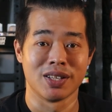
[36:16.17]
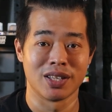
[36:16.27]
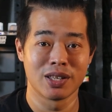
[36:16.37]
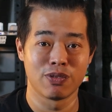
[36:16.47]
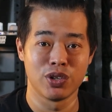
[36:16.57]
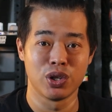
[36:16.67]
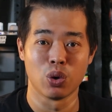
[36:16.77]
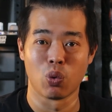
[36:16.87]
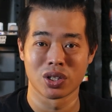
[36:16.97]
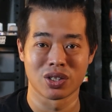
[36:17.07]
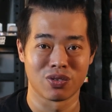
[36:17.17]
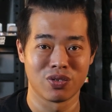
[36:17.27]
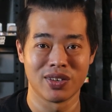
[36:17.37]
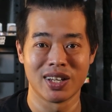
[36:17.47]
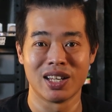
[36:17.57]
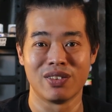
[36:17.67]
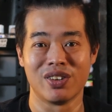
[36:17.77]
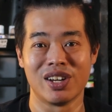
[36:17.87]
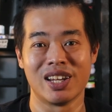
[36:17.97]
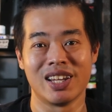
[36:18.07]
This video was a really,
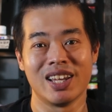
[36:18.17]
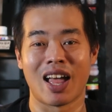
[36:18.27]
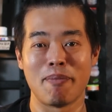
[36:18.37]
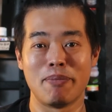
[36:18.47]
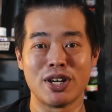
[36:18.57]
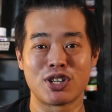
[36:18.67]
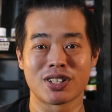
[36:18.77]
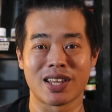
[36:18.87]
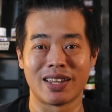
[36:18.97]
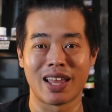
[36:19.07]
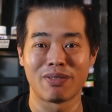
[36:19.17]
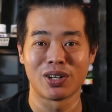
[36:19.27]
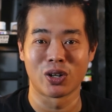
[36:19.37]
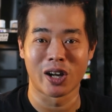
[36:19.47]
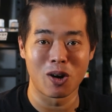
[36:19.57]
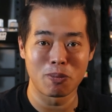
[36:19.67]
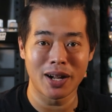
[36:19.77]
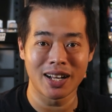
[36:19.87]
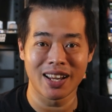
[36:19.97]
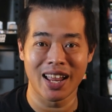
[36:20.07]
really ambitious endeavor on our
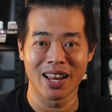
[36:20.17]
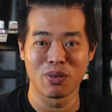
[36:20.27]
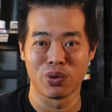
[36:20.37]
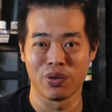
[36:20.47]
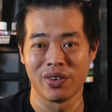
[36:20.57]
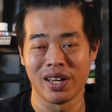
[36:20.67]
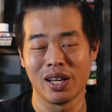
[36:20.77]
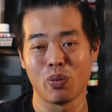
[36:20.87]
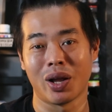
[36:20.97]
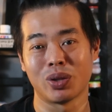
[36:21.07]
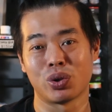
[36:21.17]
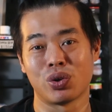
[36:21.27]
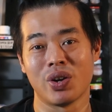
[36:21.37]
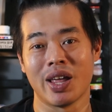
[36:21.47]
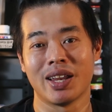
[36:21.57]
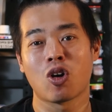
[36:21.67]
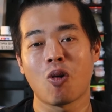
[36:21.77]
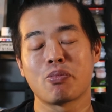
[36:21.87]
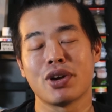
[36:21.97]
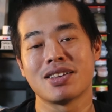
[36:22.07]
part and we really want to create
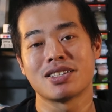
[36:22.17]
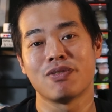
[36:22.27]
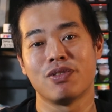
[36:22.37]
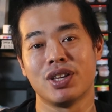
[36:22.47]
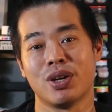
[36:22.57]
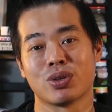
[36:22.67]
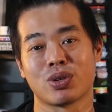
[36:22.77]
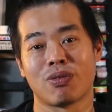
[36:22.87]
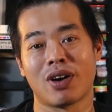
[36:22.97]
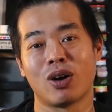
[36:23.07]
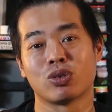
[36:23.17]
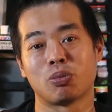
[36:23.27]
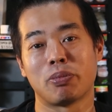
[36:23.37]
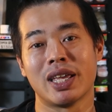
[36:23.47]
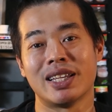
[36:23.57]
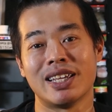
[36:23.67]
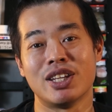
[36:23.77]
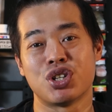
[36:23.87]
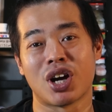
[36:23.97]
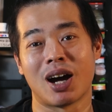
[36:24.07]
comprehensive videos of how to paint
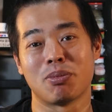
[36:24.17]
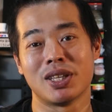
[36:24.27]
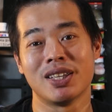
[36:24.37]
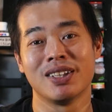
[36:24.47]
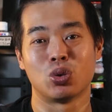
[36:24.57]
each army